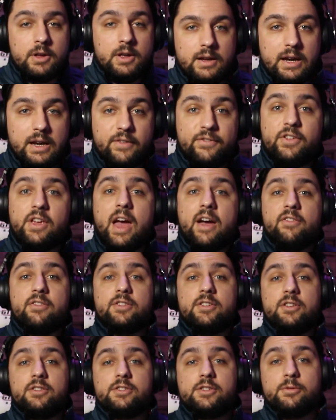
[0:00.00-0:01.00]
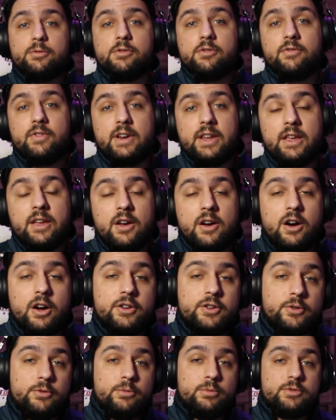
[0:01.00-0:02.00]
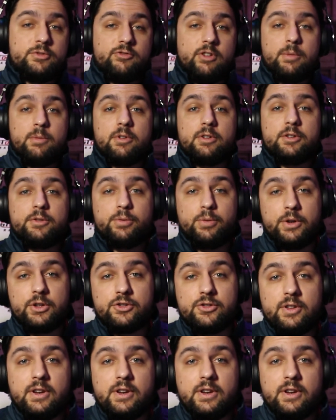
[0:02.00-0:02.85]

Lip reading: And if you haven't done so already, I do stream on Twitch.